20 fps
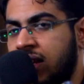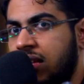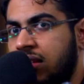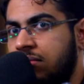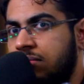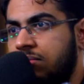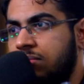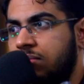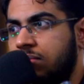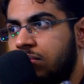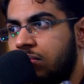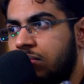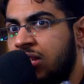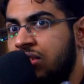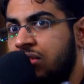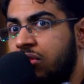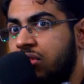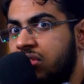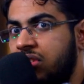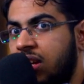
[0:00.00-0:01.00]
and
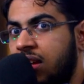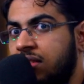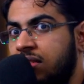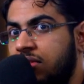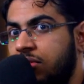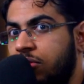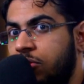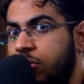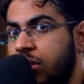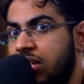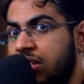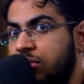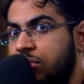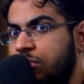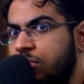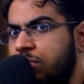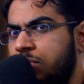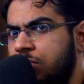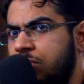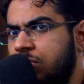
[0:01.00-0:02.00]
maybe those tasks go
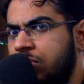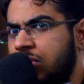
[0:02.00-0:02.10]
into